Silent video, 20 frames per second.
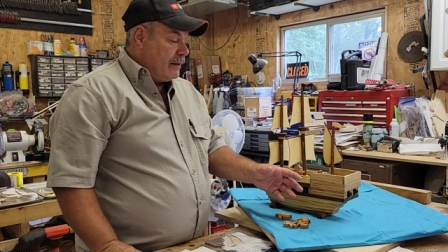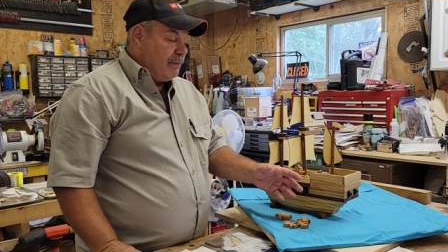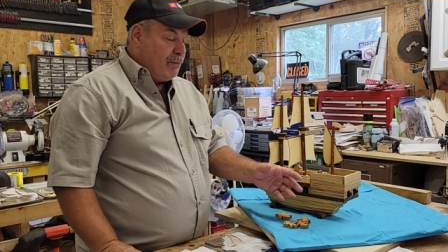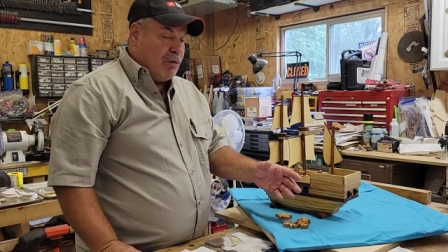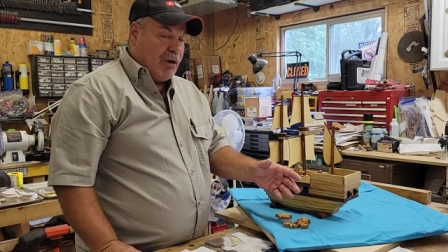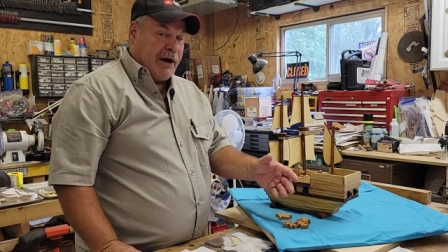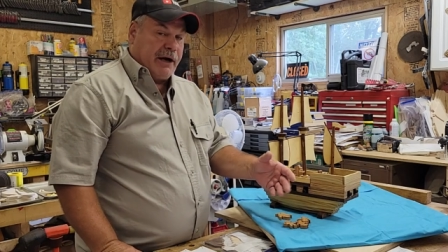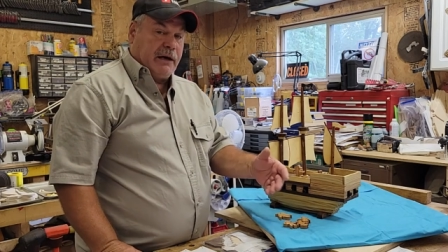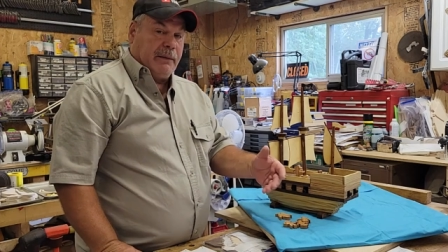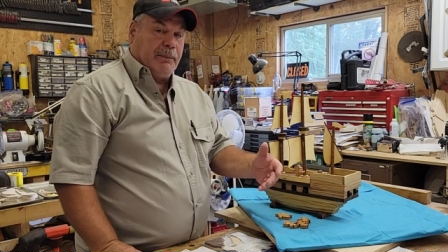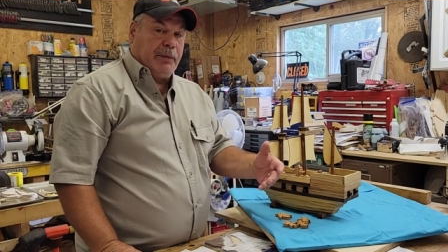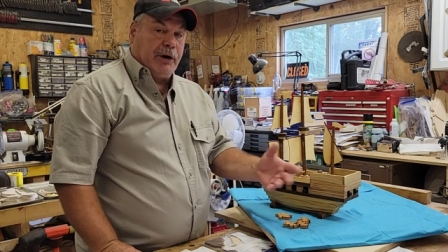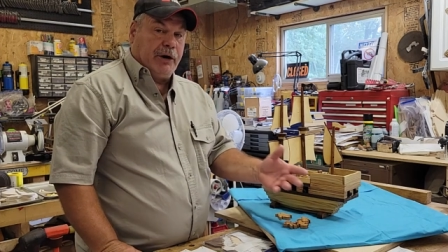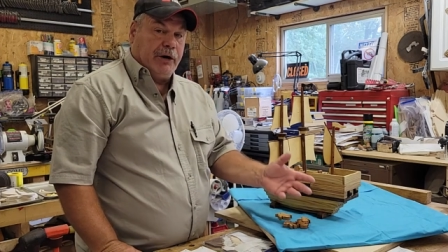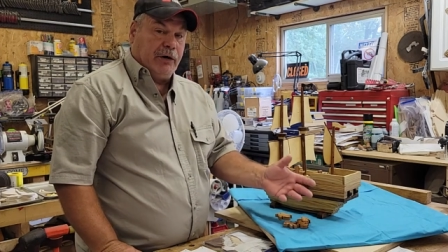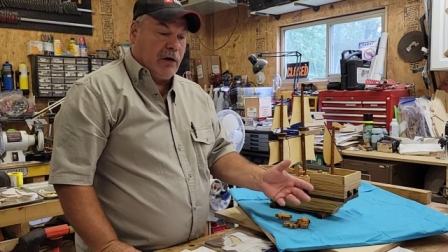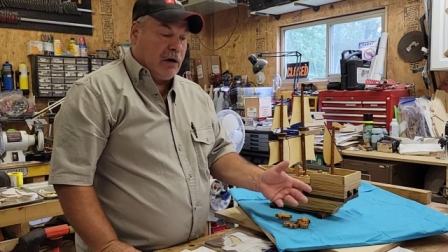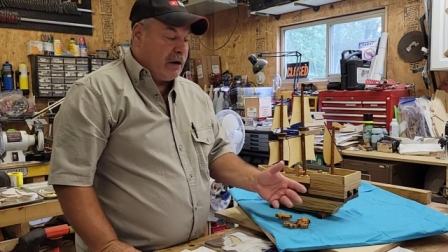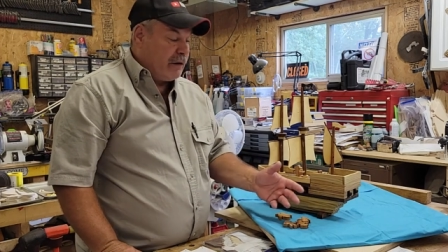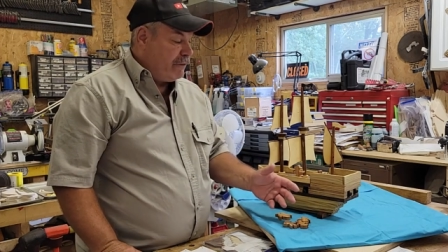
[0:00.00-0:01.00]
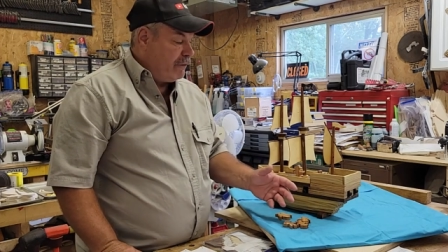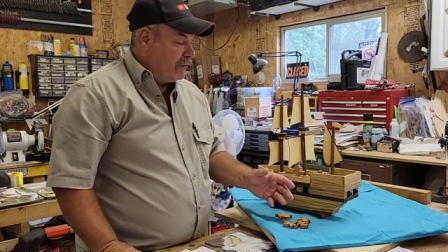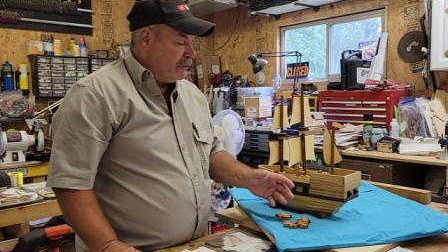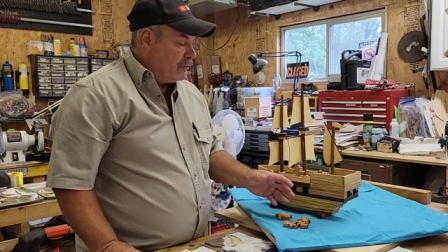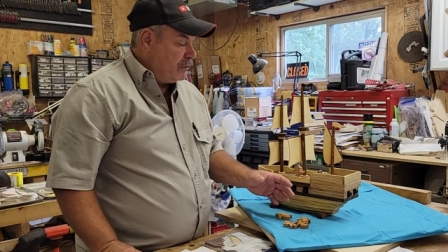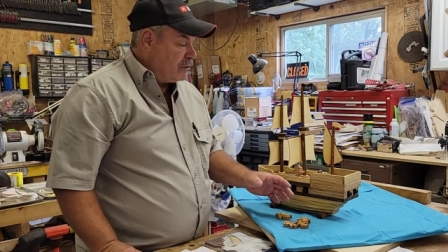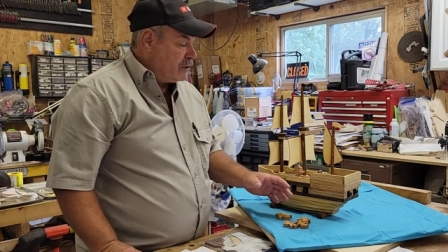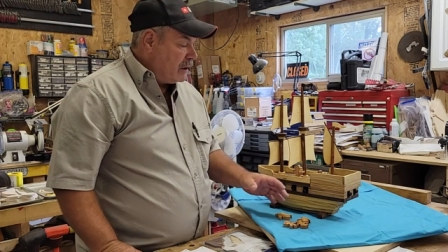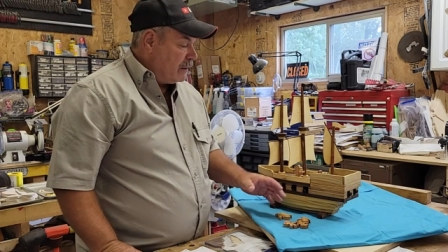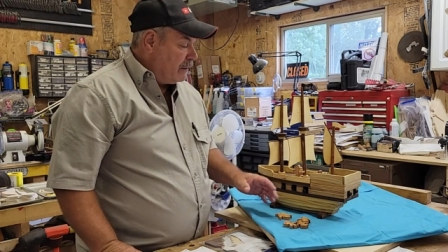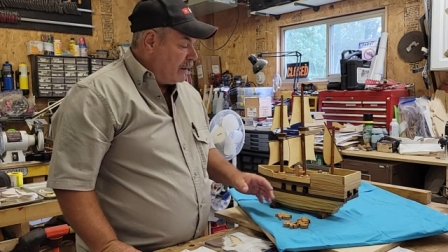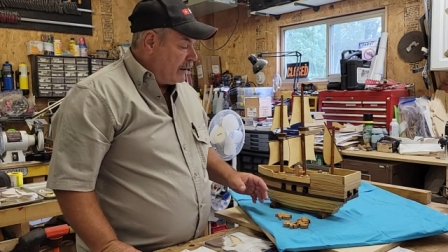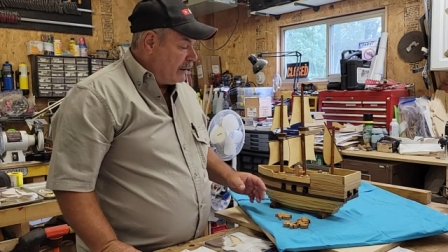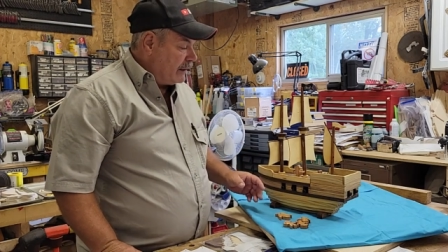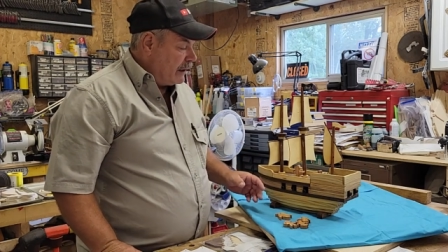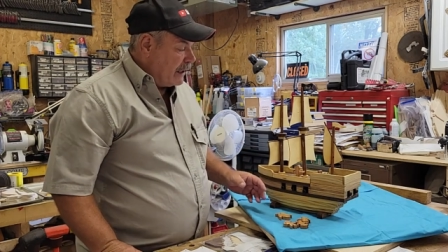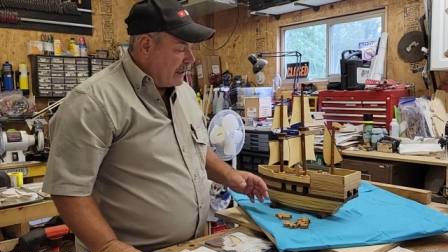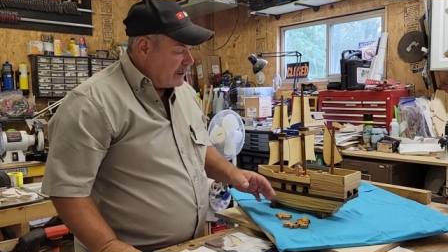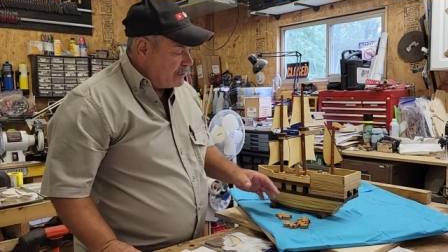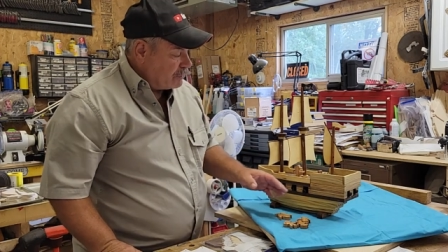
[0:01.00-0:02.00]
break a part off or do something like
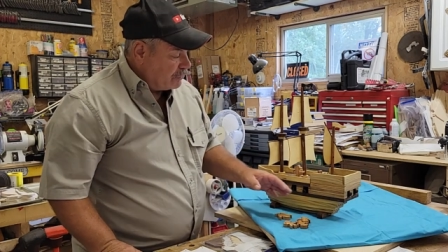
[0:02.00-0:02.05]
that.